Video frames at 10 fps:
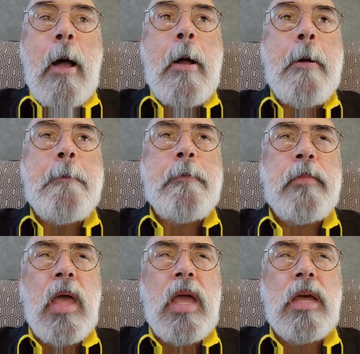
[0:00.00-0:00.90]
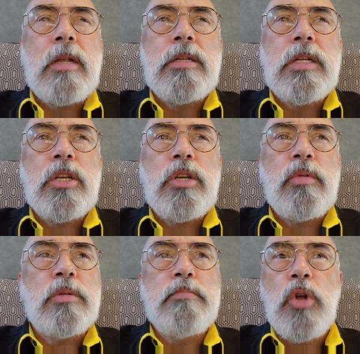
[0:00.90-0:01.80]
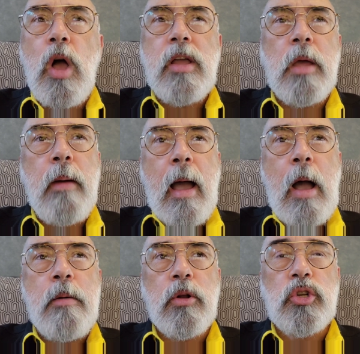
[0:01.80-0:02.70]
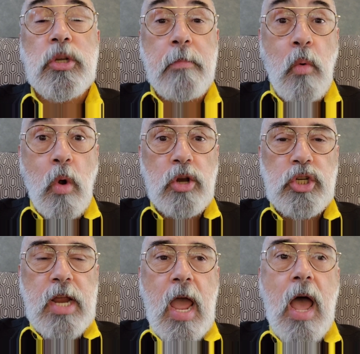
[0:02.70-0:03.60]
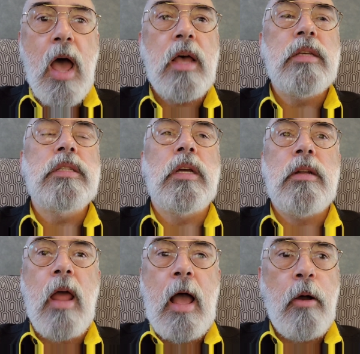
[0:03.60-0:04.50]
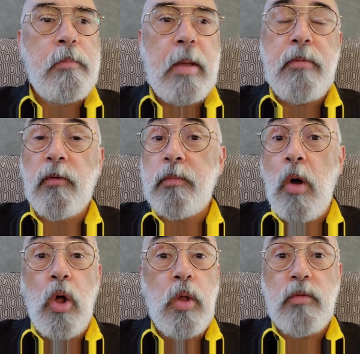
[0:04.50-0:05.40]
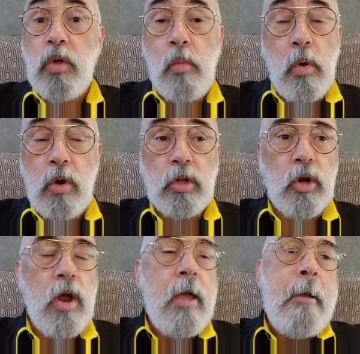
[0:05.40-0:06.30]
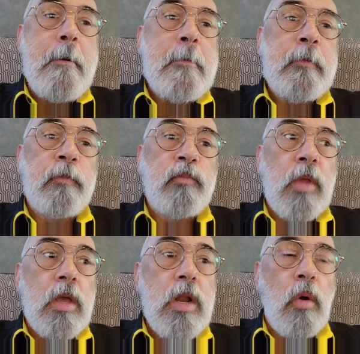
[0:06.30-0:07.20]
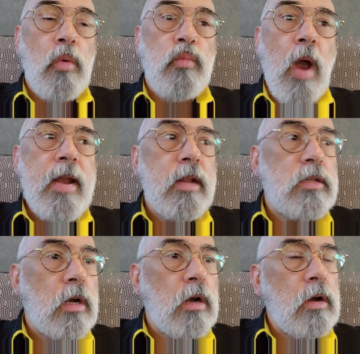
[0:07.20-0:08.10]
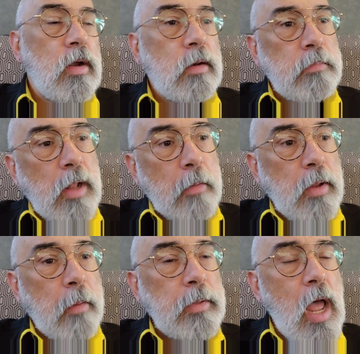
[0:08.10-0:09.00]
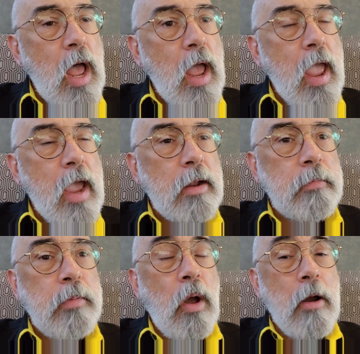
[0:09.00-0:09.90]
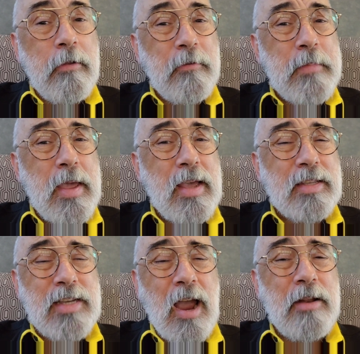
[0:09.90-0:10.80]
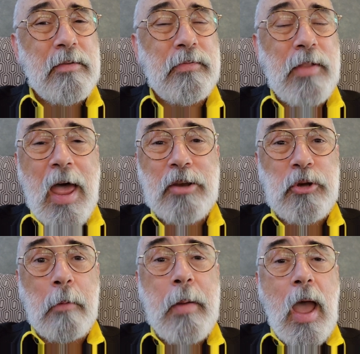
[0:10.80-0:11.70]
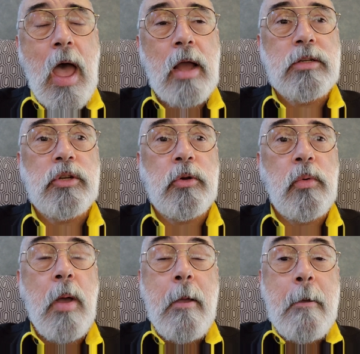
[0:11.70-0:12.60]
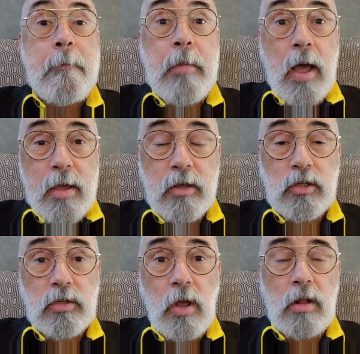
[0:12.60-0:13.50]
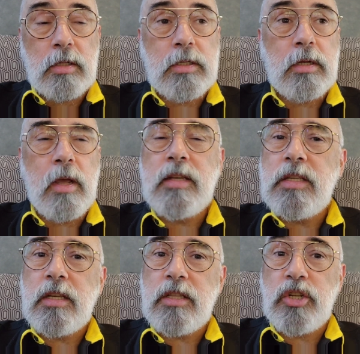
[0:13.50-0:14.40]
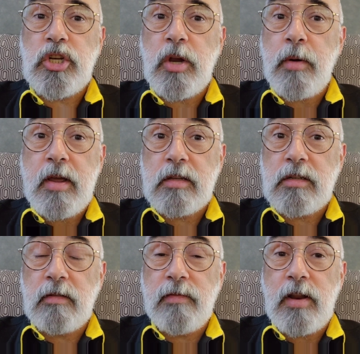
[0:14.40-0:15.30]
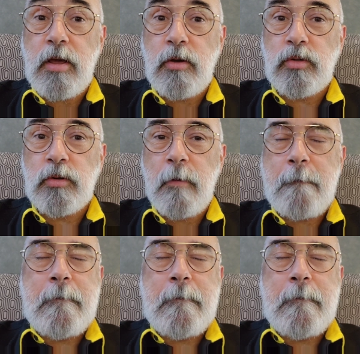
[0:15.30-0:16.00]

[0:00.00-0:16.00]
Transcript: And she was talking about how much support she has and how people from all over the world are, you know, writing to her and blah, blah, blah. And part of me is kind of flashing back to my assault. Isn't this the cheeriest of videos?